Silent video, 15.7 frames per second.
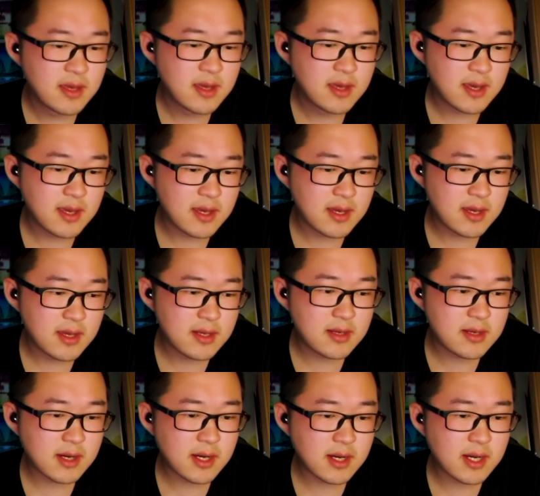
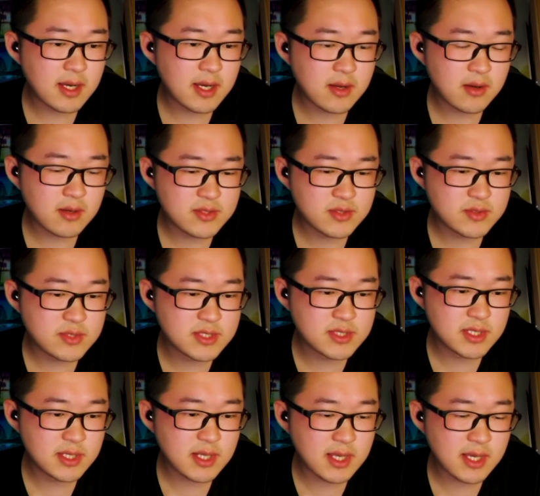And I also
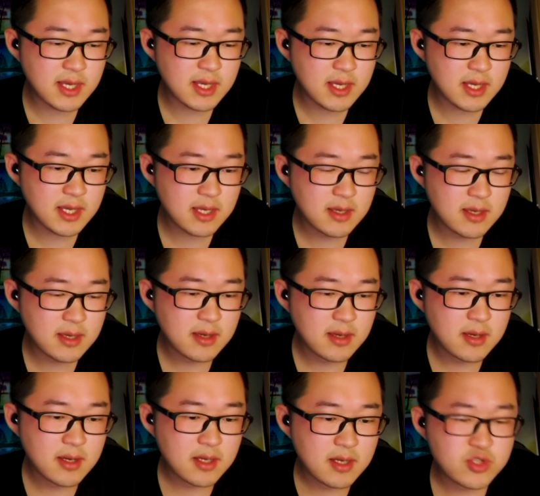did a
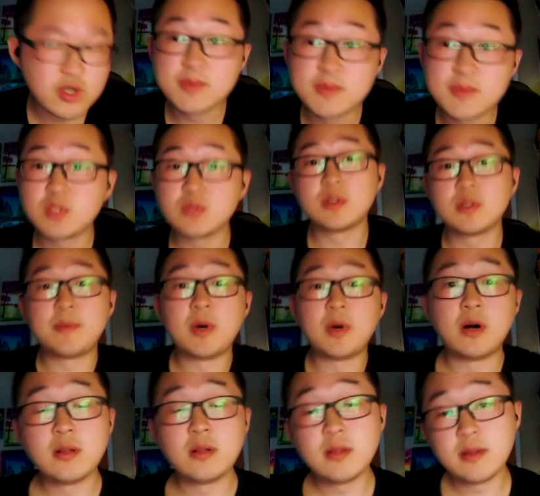trip to
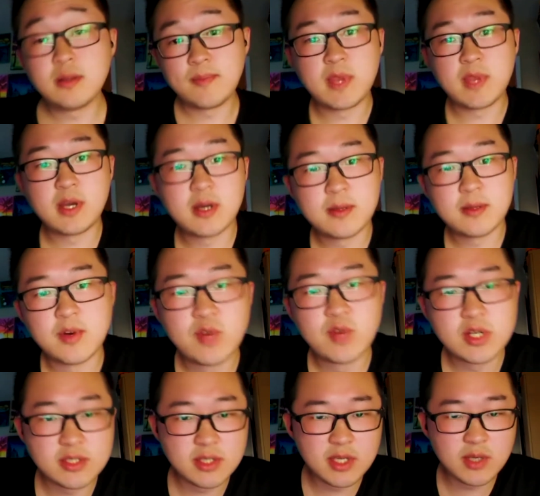Nepal.
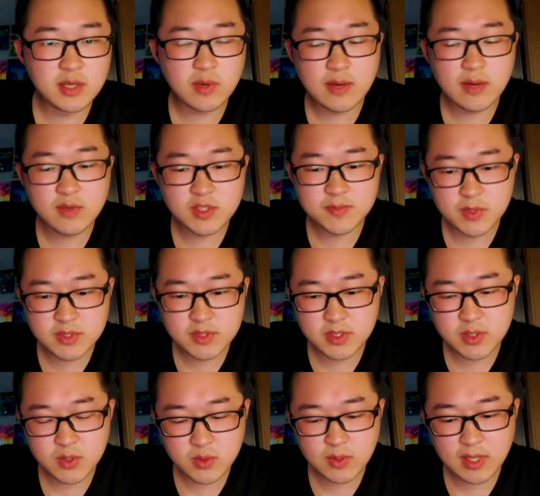Originally, I was supposed to
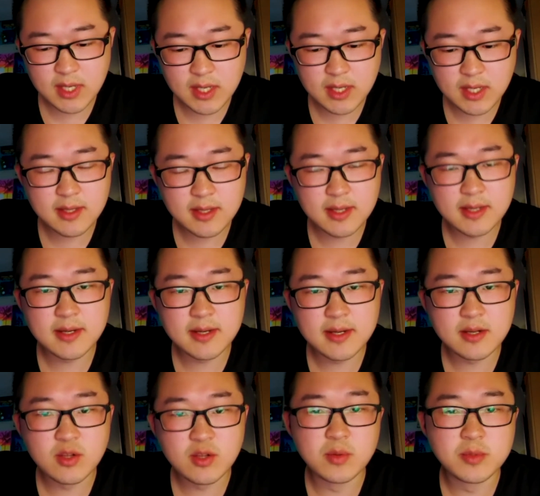do a like
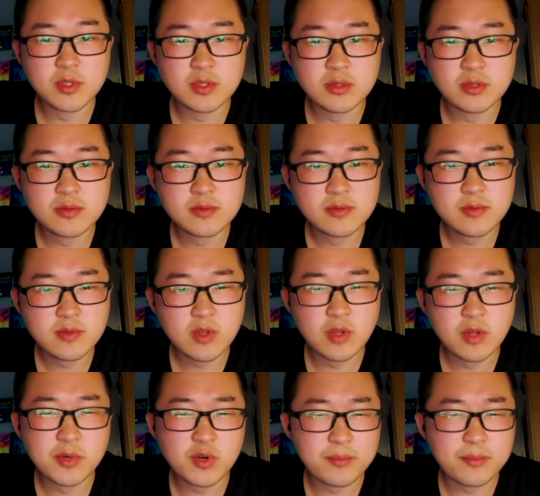global
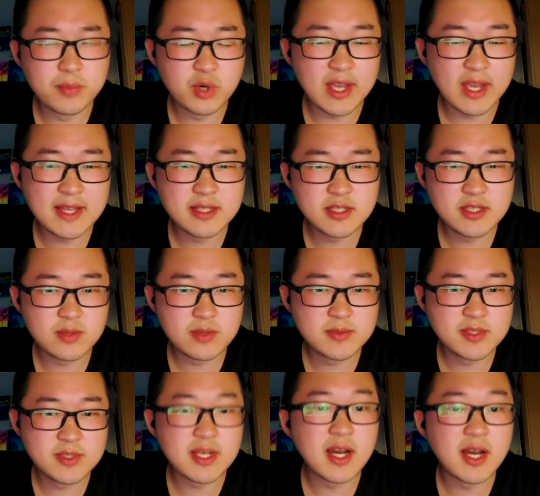brigades trip
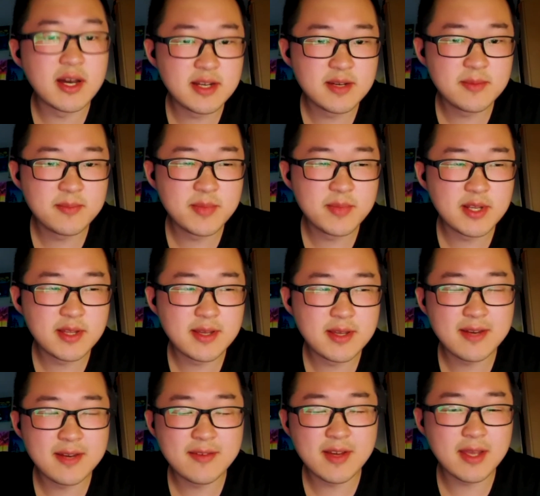to Ghana, but it
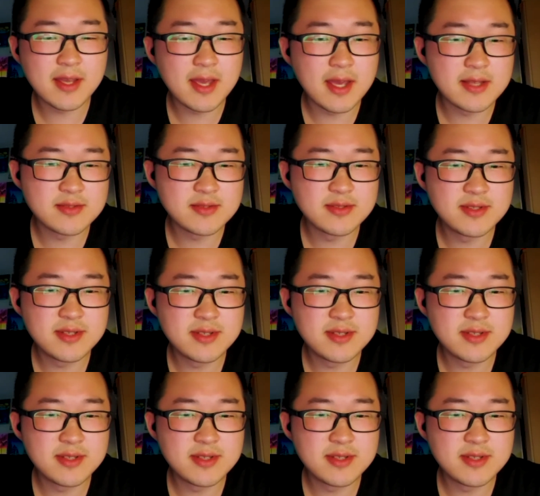kind of got canceled.